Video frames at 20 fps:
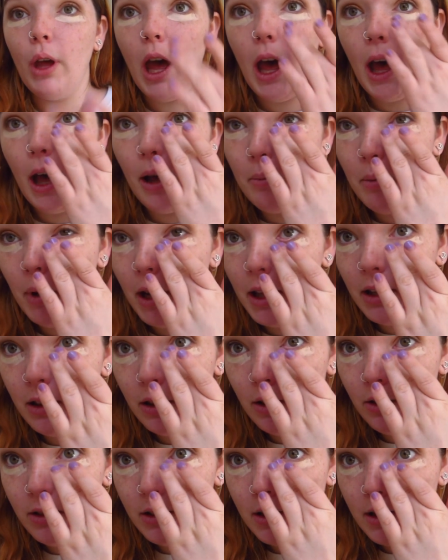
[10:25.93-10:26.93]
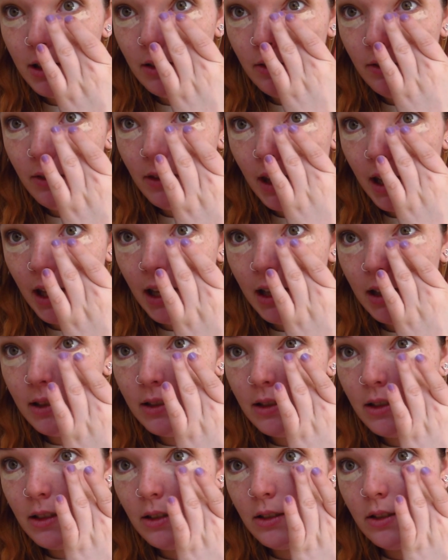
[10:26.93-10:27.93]
by the looks of
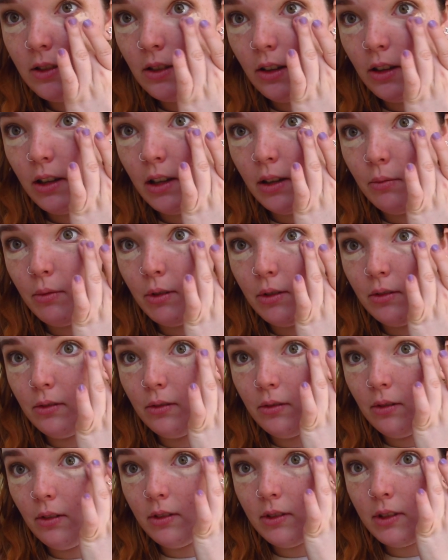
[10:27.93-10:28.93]
things, so it will